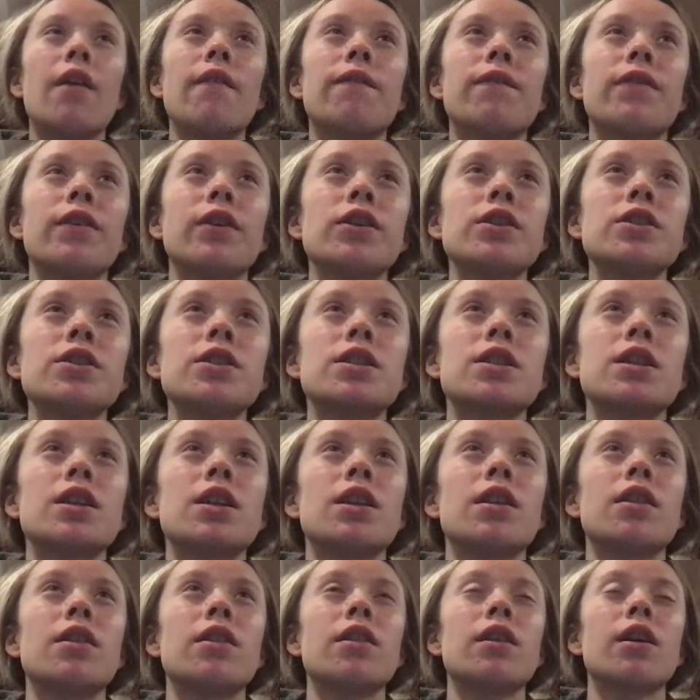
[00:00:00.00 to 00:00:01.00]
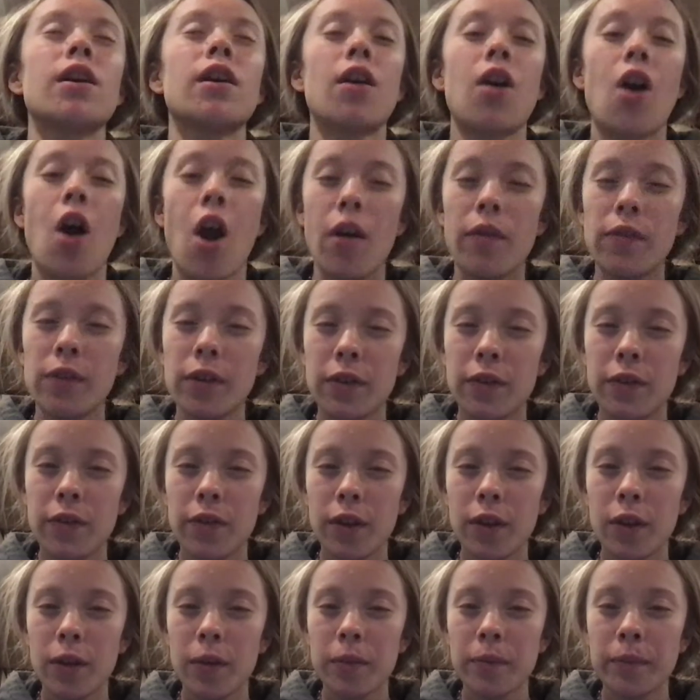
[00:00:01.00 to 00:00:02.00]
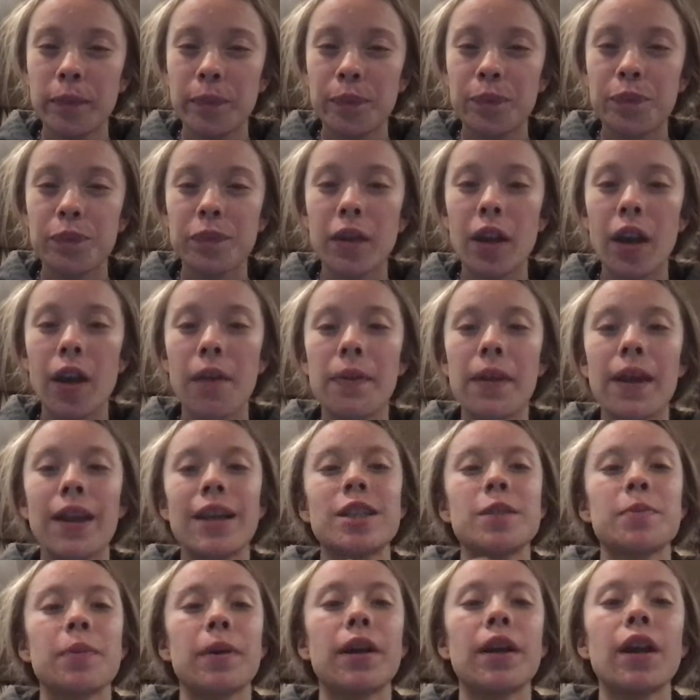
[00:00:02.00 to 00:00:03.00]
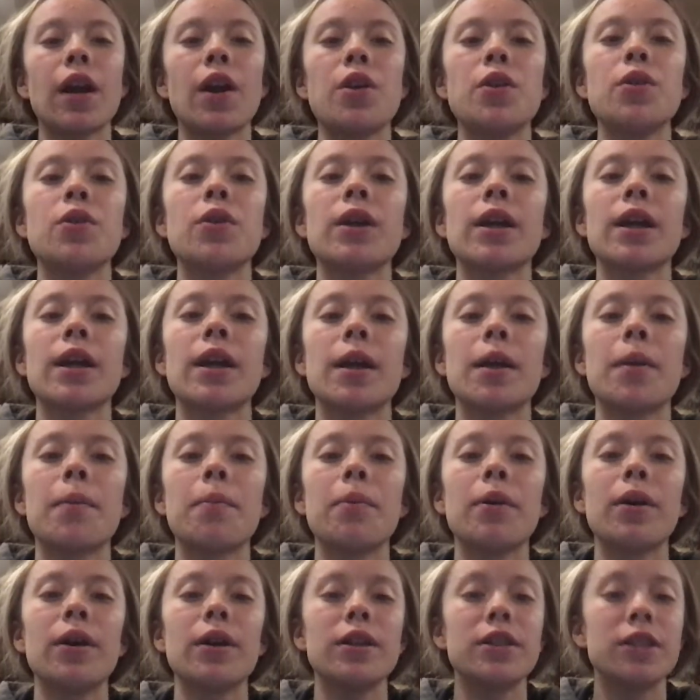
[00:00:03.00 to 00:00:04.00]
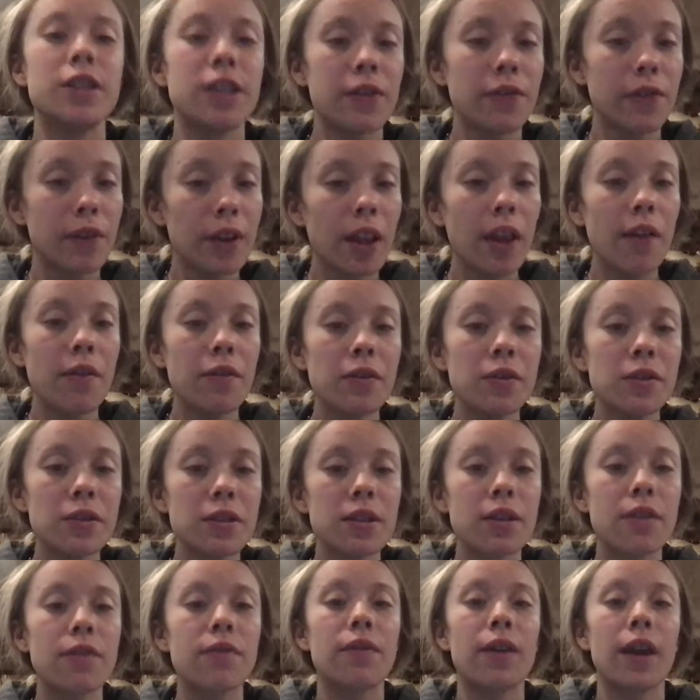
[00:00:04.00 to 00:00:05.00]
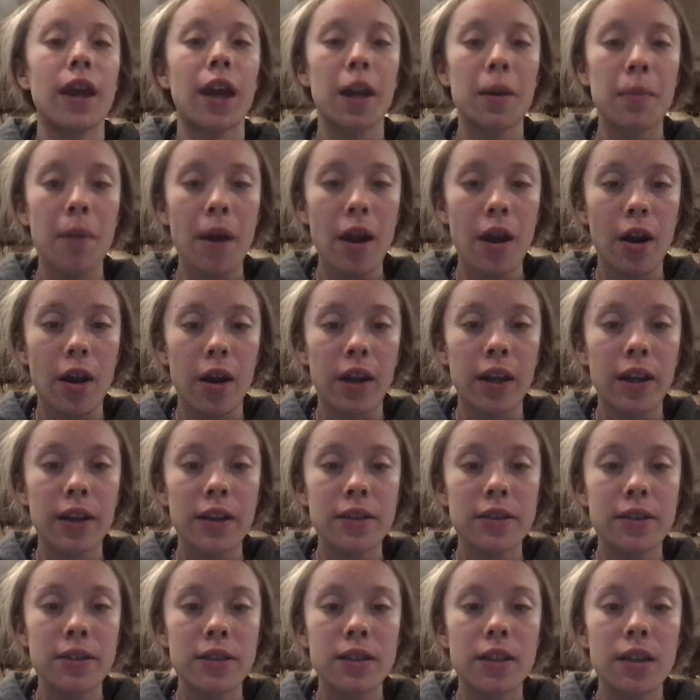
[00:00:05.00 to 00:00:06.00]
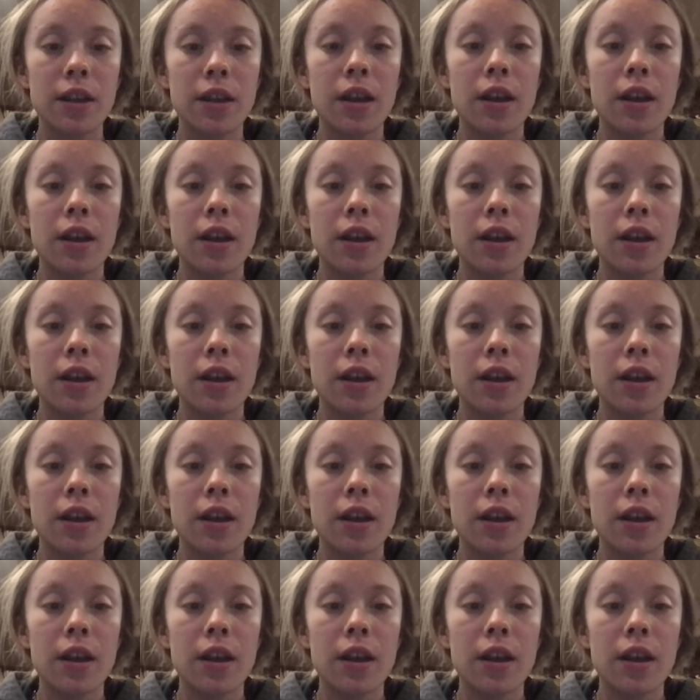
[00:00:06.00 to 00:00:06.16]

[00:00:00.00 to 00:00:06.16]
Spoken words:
First, in the Harvard film, they explain how you can put different levels of antibiotics